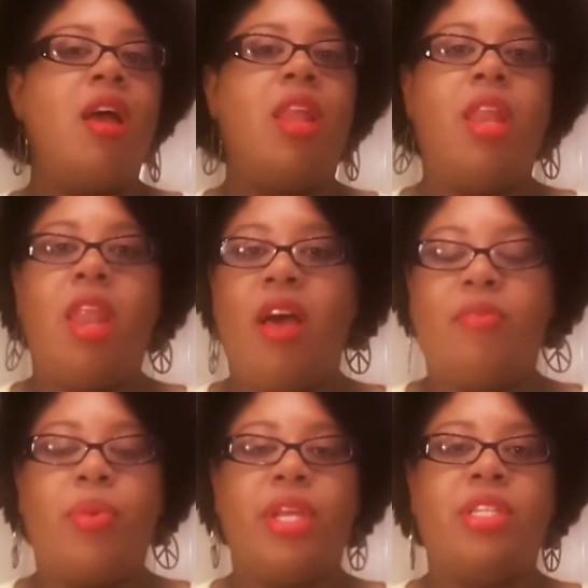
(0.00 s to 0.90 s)

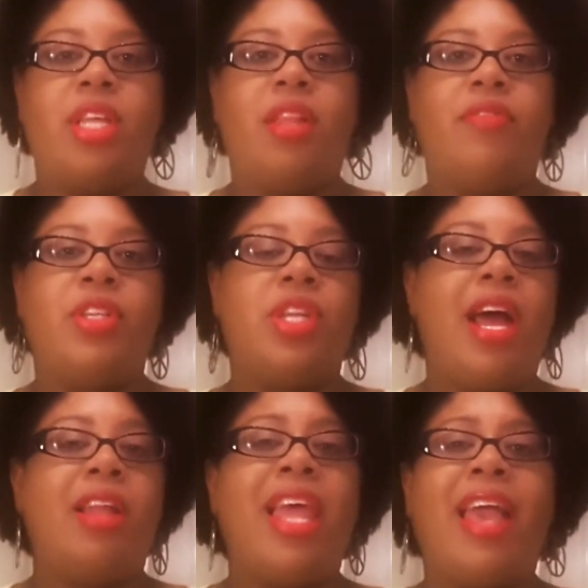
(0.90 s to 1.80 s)
Love British television.
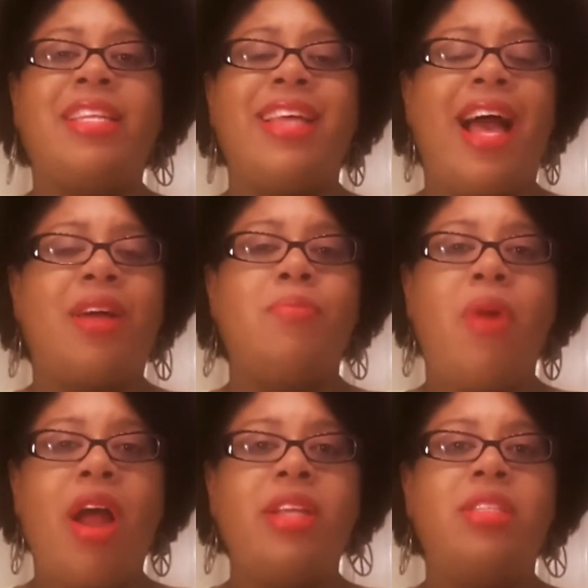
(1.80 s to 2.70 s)
I like Doc
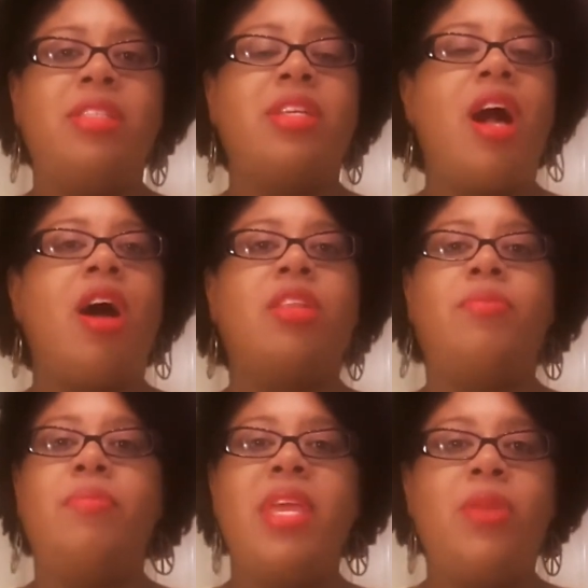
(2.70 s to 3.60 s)
Martin, Call the
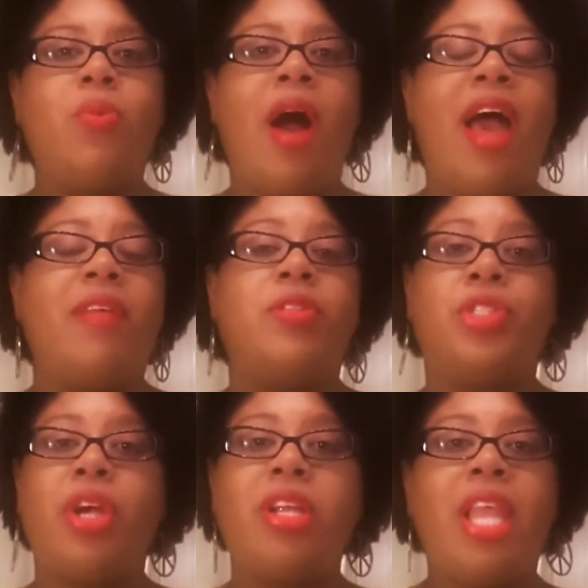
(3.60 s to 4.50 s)
Midwife,
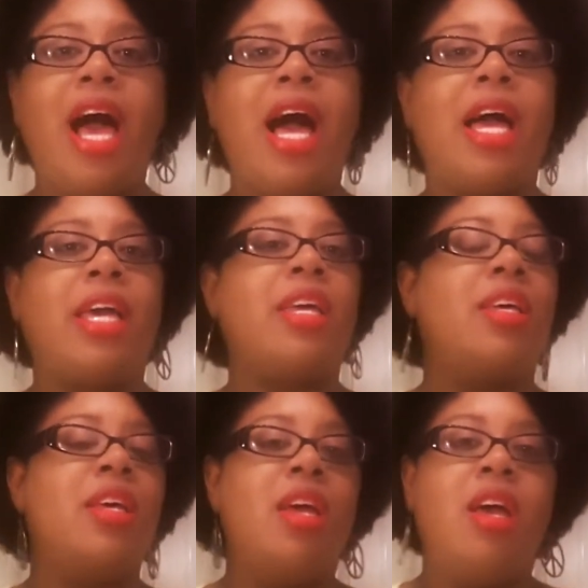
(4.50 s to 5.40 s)
Sherlock.
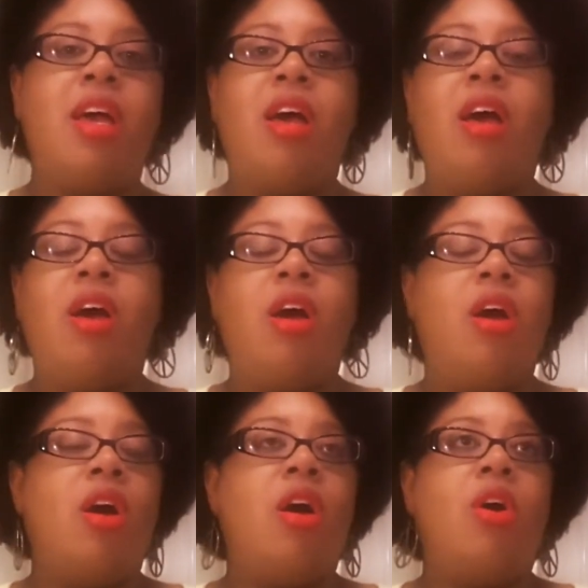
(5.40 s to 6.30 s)

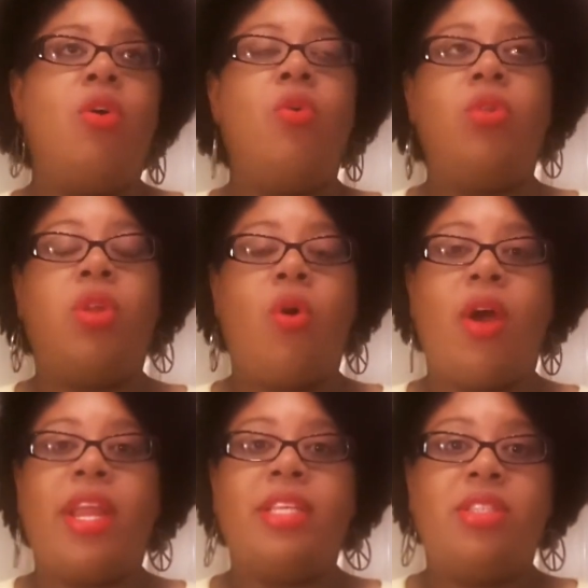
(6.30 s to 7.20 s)
Oh,
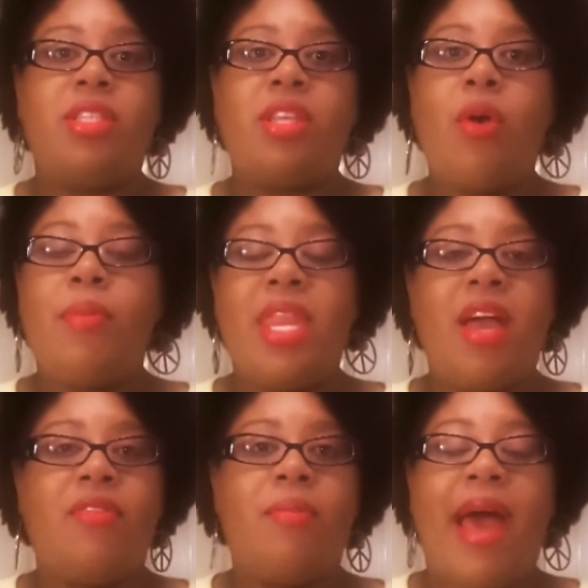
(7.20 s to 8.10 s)
Lord, it's just so many
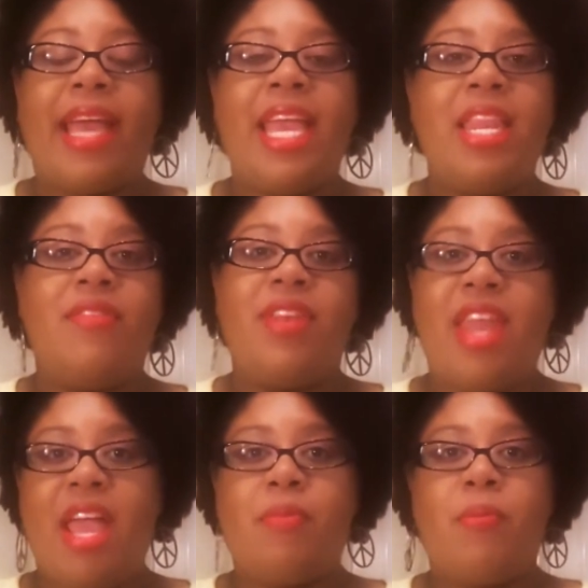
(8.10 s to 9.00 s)
of them. I can't even
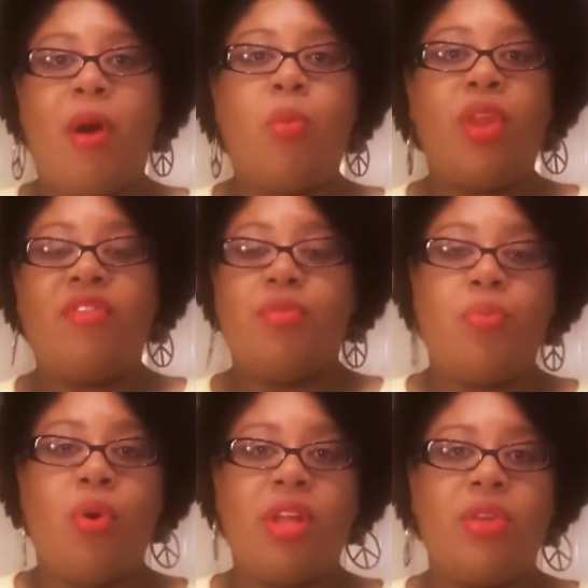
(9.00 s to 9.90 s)
name them. I won't even
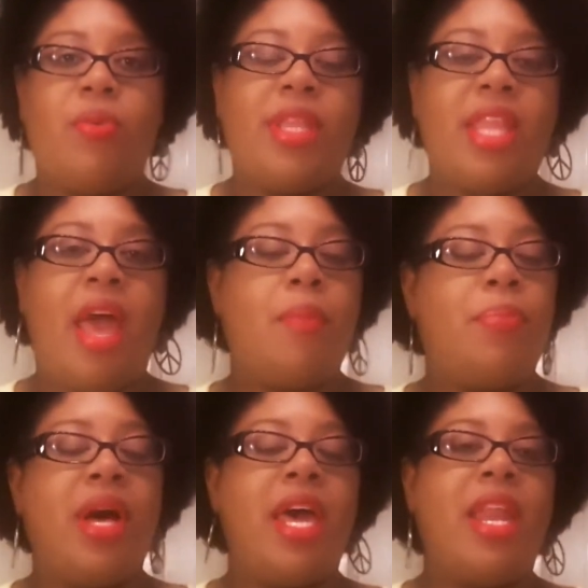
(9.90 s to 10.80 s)
bore you with that.
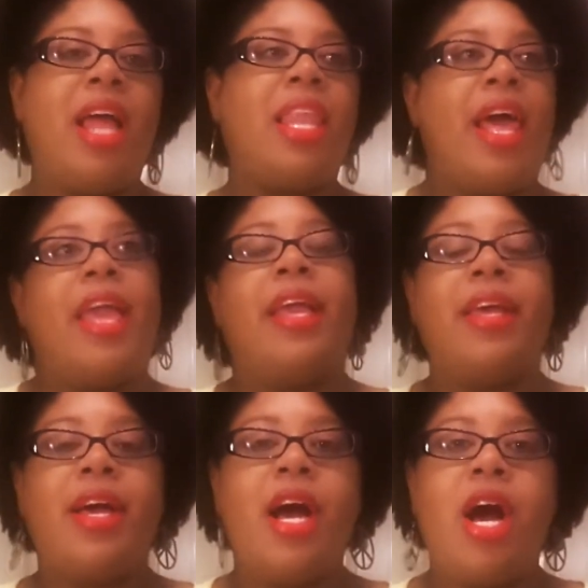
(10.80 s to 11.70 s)
But I
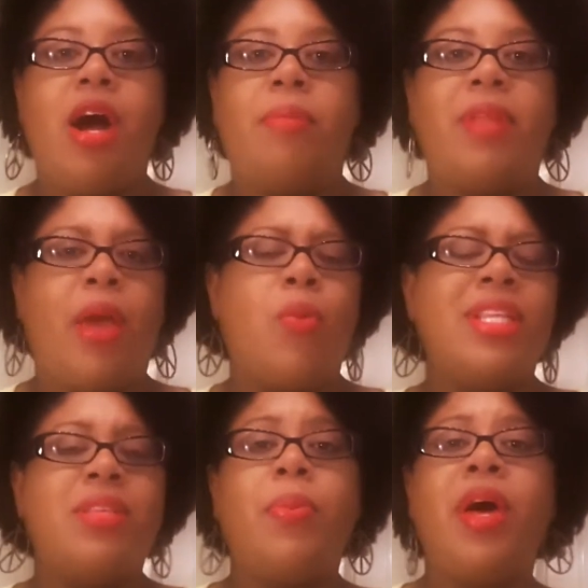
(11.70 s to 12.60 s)
like
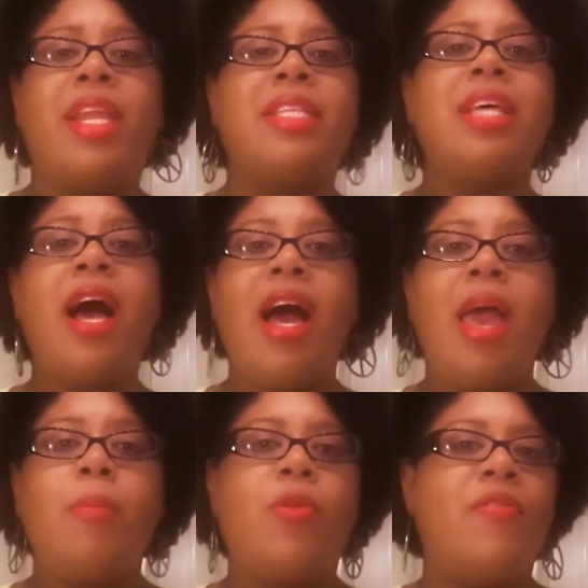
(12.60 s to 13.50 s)
Once Upon a
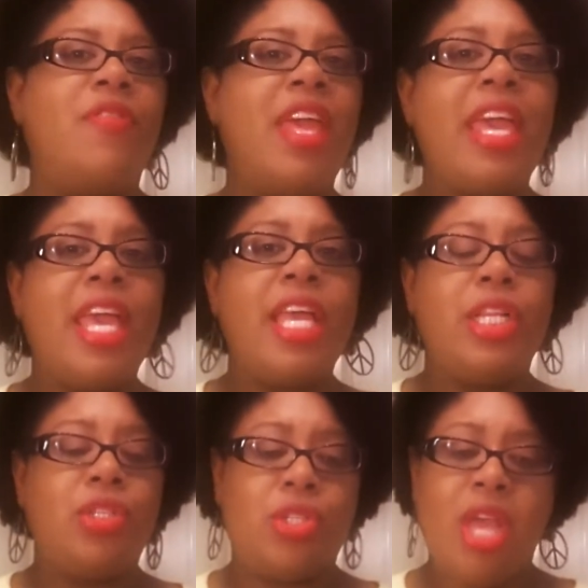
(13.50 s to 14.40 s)
Time,
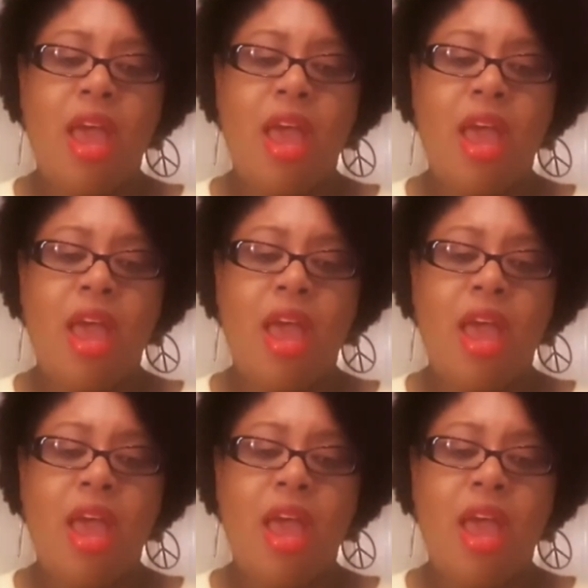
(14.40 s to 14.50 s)
Revenge,